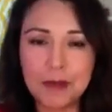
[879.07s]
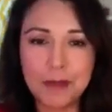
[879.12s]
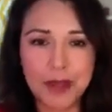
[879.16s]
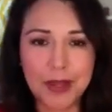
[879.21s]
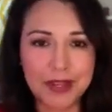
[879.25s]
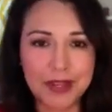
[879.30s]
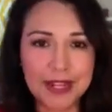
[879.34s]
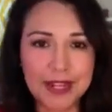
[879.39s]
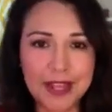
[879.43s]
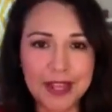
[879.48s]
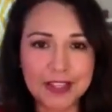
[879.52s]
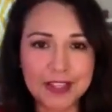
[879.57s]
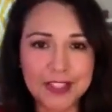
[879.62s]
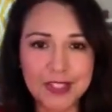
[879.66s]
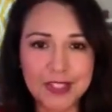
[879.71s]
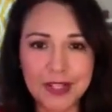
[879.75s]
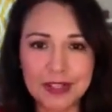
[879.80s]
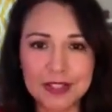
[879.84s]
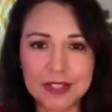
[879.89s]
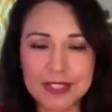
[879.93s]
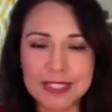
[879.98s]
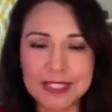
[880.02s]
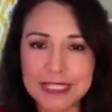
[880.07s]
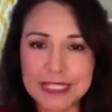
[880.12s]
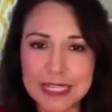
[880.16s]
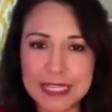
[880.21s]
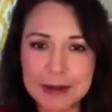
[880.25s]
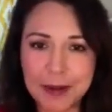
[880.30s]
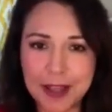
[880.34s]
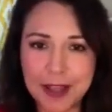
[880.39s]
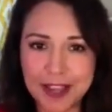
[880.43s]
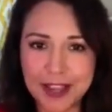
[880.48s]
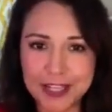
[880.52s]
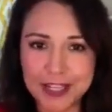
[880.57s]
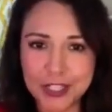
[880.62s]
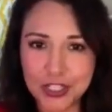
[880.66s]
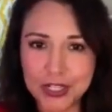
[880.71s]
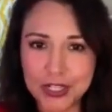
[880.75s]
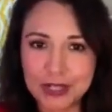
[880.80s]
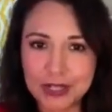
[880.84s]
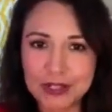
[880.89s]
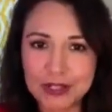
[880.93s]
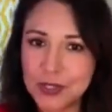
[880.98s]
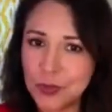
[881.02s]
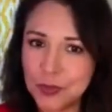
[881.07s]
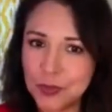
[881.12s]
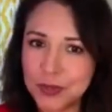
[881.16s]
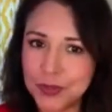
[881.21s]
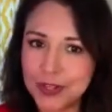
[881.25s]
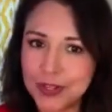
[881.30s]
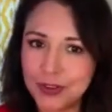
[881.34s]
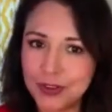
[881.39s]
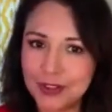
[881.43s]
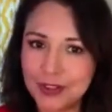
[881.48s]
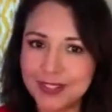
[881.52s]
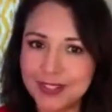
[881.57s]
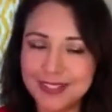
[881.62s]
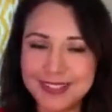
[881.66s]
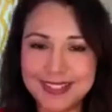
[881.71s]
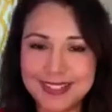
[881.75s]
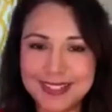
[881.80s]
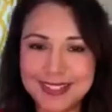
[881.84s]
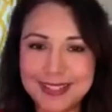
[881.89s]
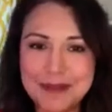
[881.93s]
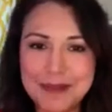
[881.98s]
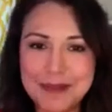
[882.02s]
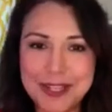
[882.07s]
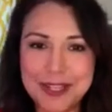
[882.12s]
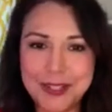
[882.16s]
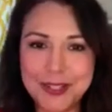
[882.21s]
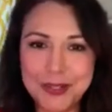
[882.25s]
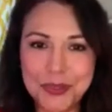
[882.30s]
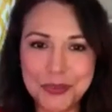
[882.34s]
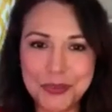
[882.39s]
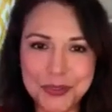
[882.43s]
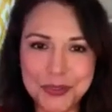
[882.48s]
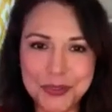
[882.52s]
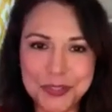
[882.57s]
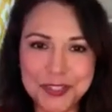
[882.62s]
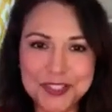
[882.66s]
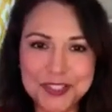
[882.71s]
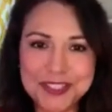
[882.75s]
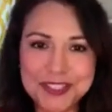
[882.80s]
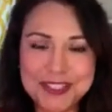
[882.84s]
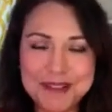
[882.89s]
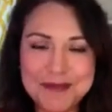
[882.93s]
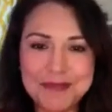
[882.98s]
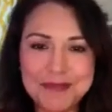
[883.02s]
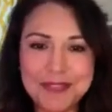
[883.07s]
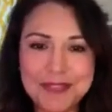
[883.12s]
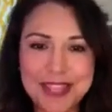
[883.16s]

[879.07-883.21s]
podcast on sleep hygiene, is what we call it in the medical world.